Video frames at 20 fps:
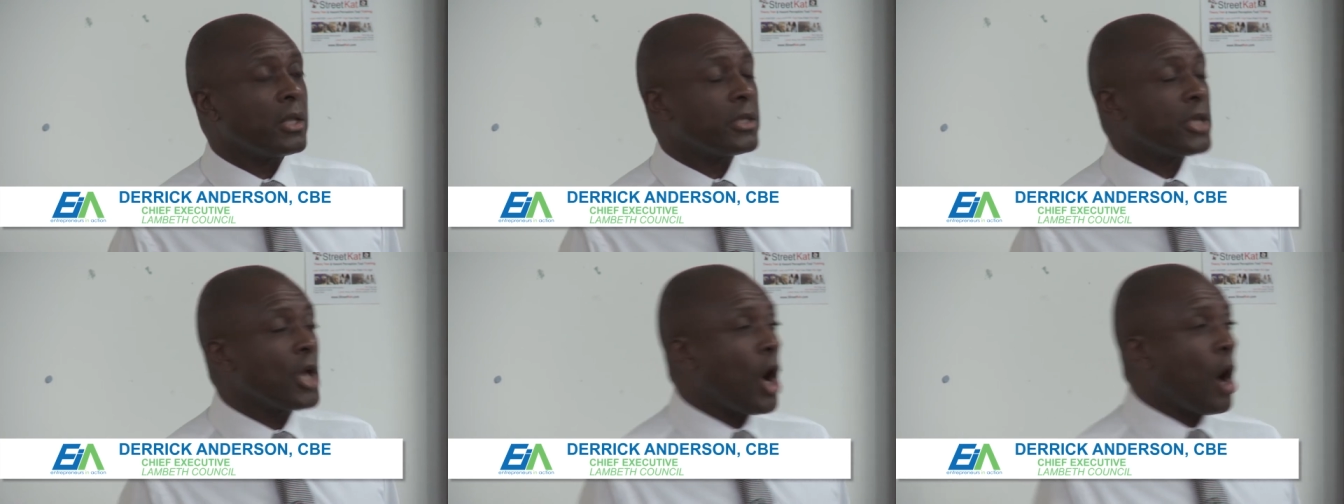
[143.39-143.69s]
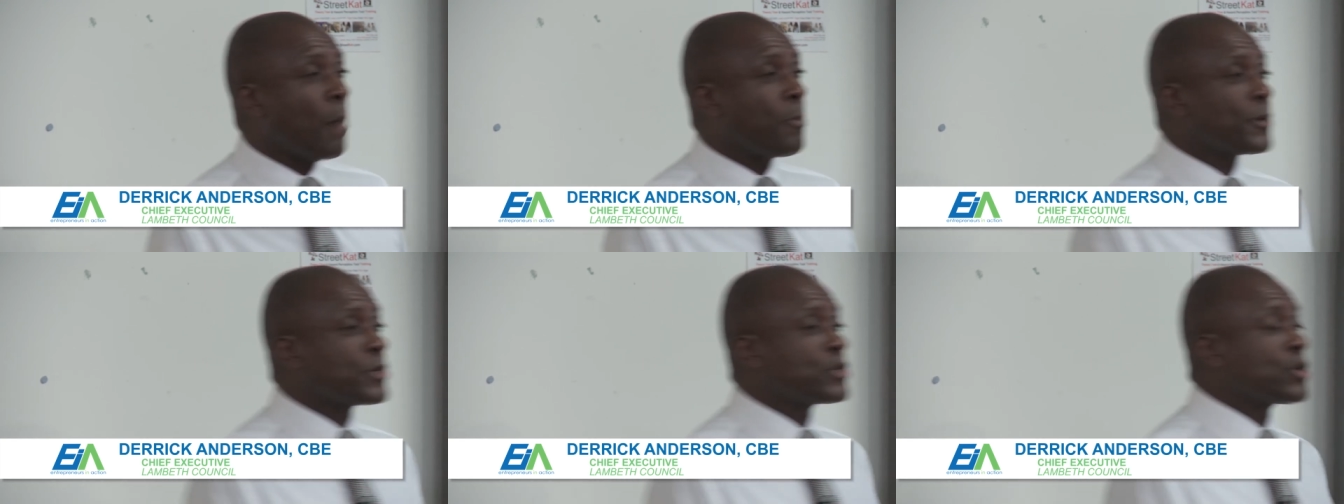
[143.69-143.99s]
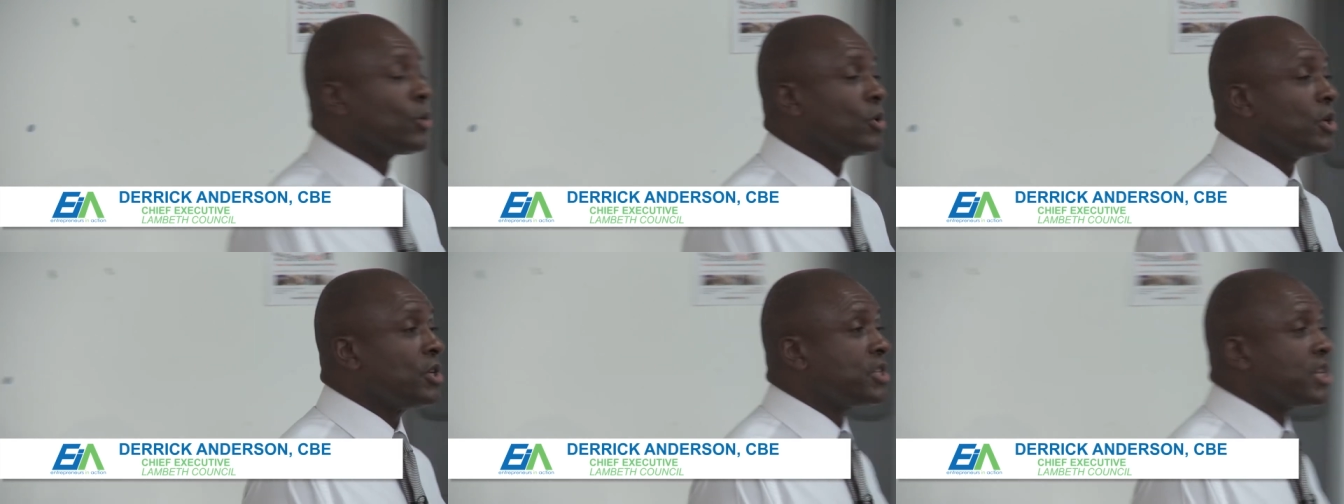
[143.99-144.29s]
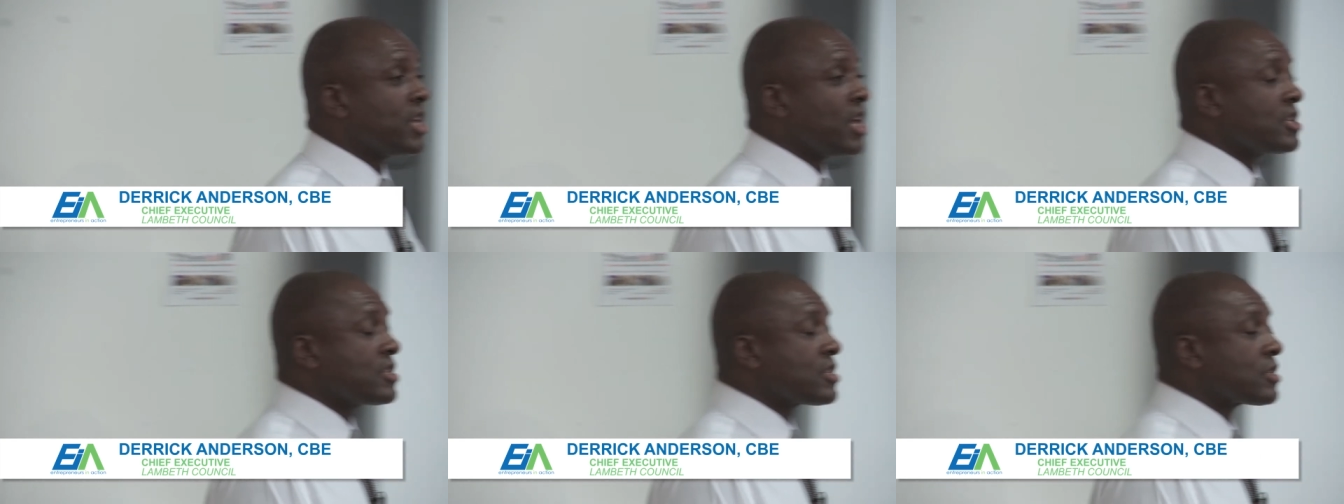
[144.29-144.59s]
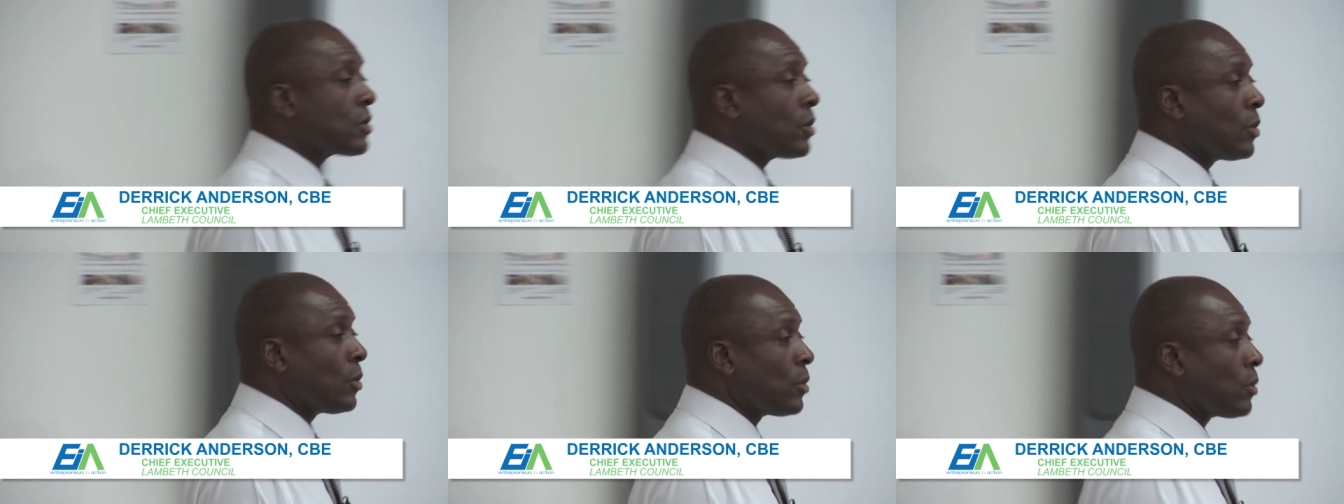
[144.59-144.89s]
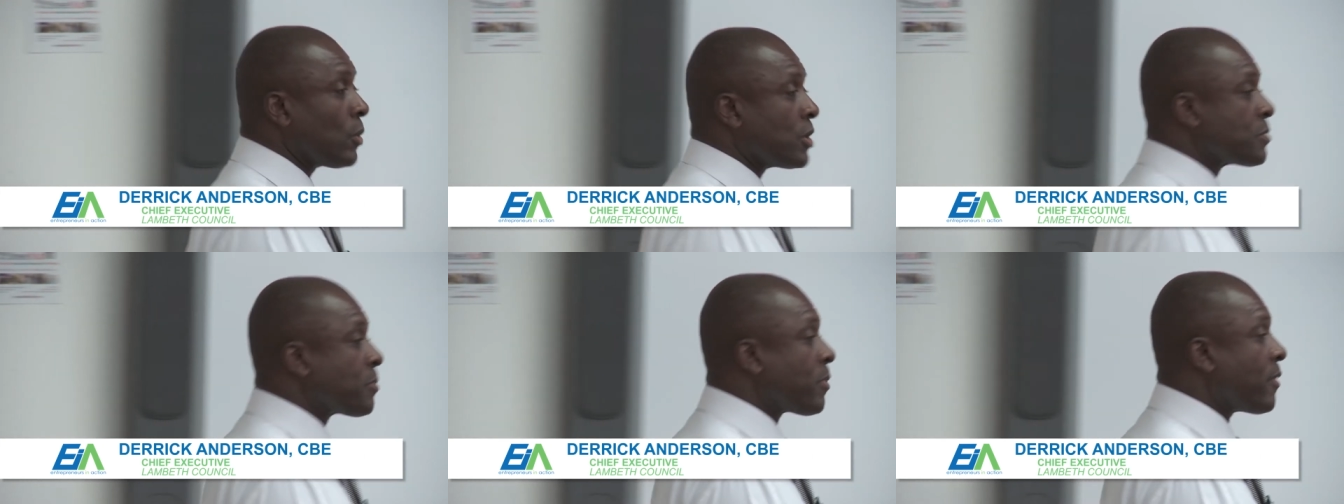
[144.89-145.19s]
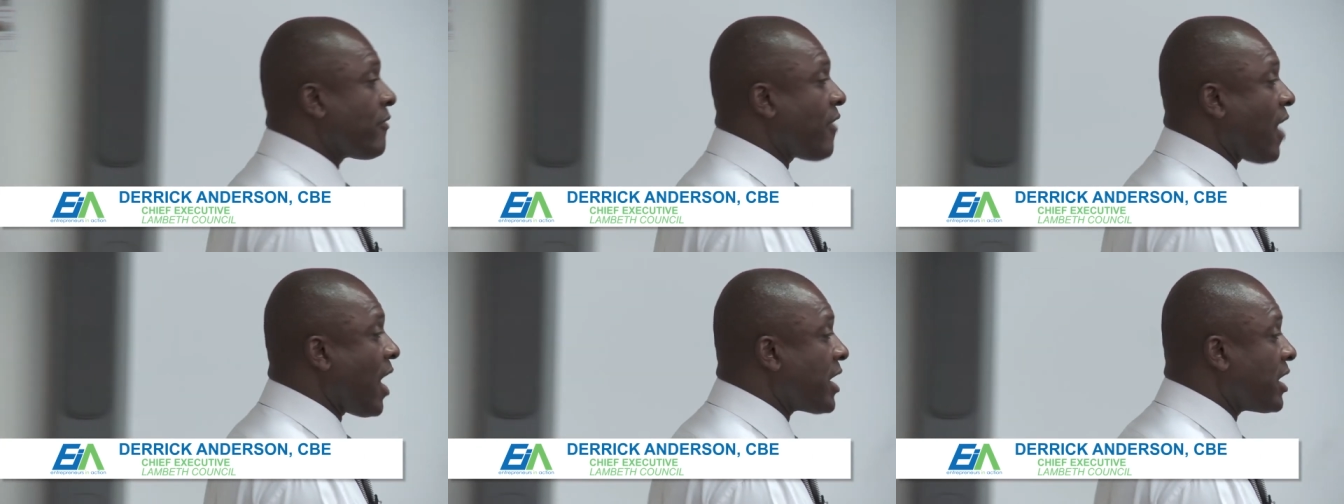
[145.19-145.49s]
the opportunity at school was
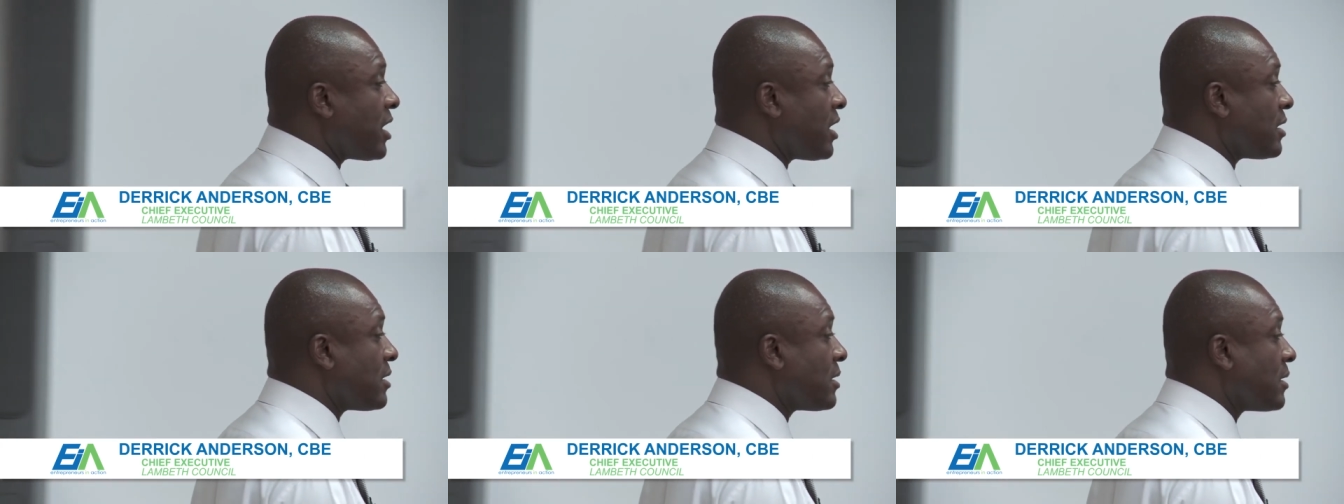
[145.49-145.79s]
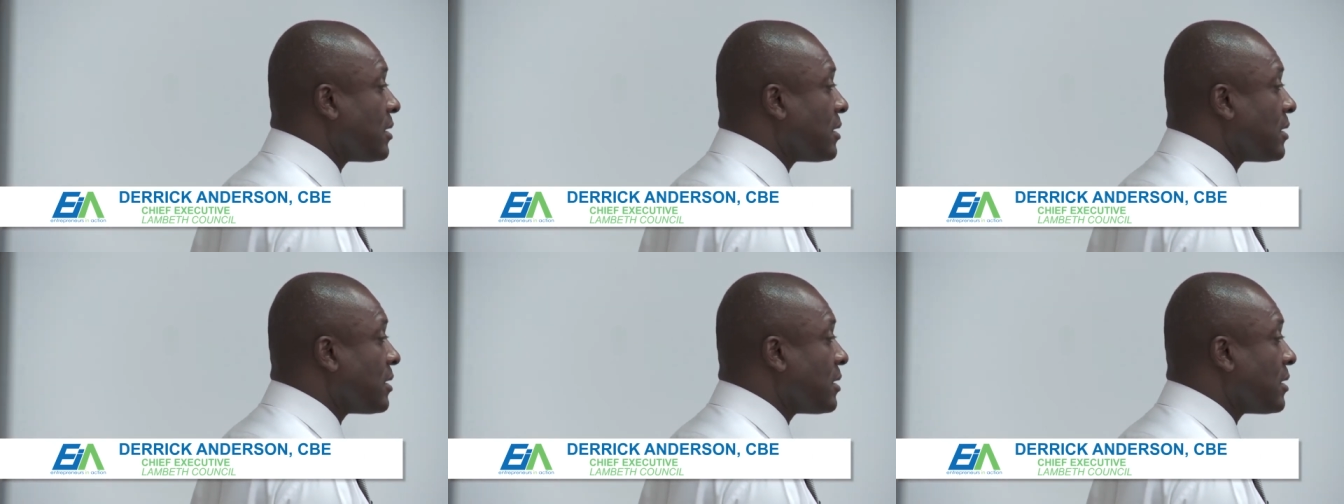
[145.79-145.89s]
provided